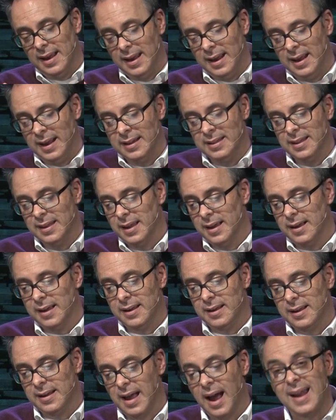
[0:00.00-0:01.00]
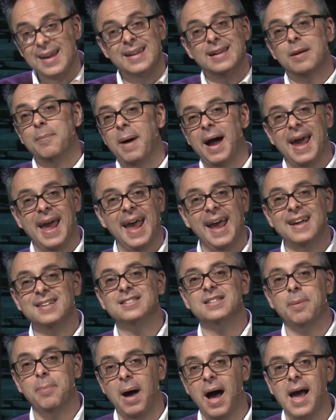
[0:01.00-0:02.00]
in the got into my
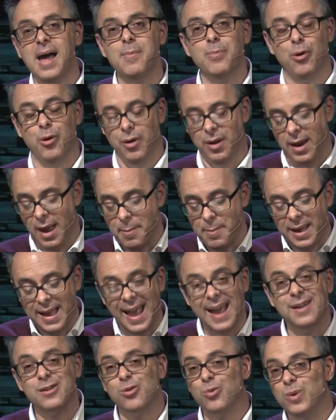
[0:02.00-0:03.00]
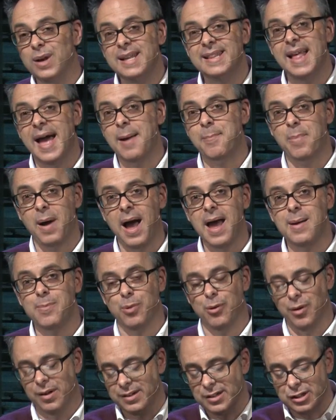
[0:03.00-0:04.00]
hands a Bible, and I began to read that
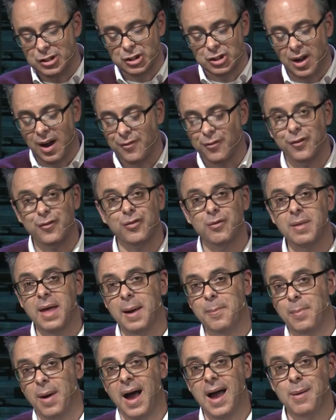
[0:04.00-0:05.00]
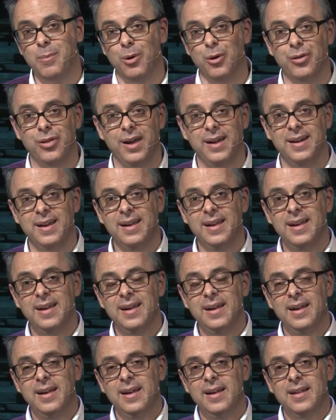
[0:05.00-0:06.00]
Bible and discovered from that Bible that
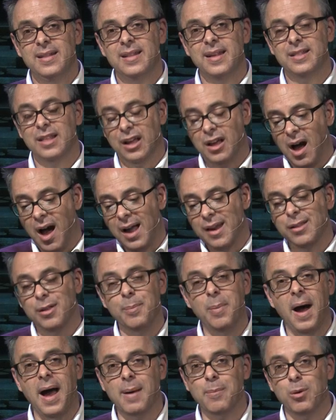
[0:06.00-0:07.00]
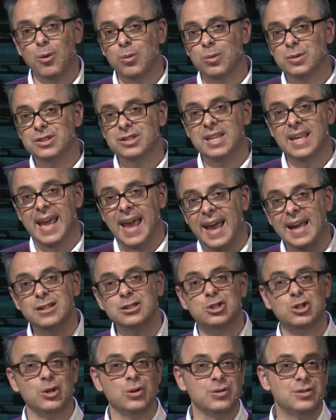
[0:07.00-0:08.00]
that the God of the Bible was the
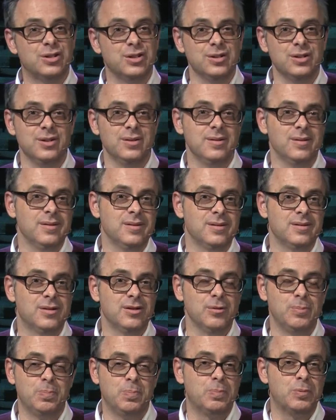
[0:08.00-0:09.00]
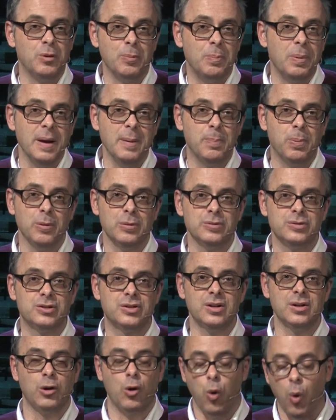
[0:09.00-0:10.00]
answer to to, to
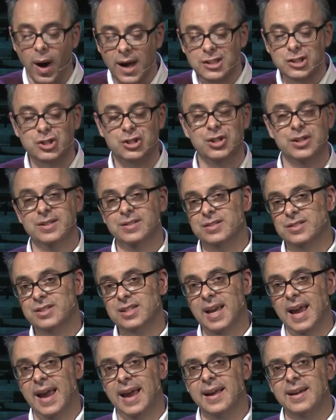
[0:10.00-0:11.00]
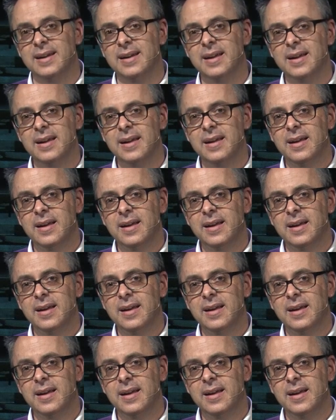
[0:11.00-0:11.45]
people's questions and.